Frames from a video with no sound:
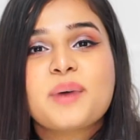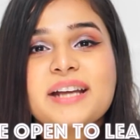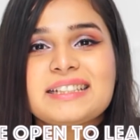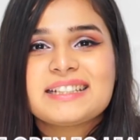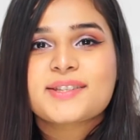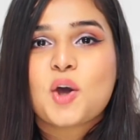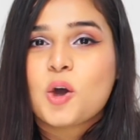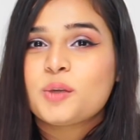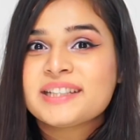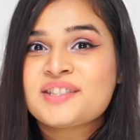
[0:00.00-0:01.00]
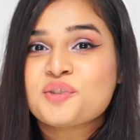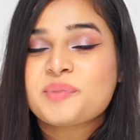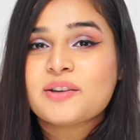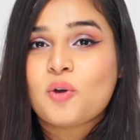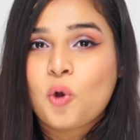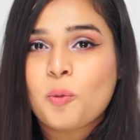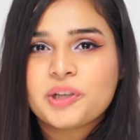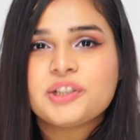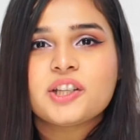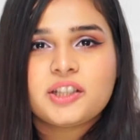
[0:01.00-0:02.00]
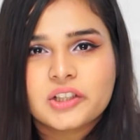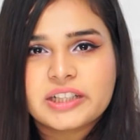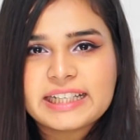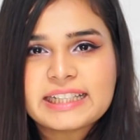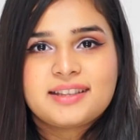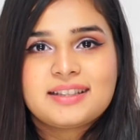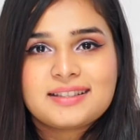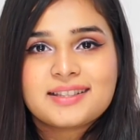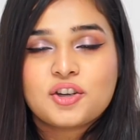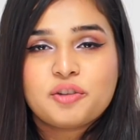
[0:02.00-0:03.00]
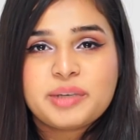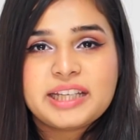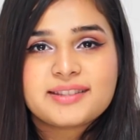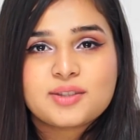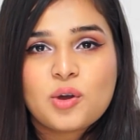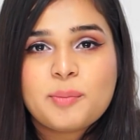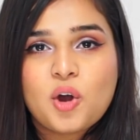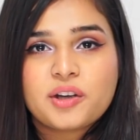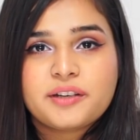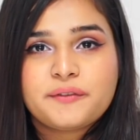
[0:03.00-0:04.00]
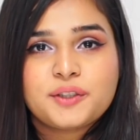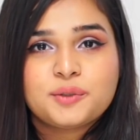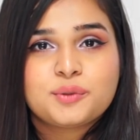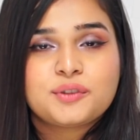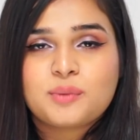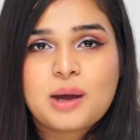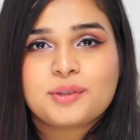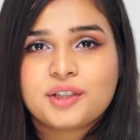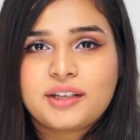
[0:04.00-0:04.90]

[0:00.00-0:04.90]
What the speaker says: one is always to be open to learning. This is going to be so important for you throughout your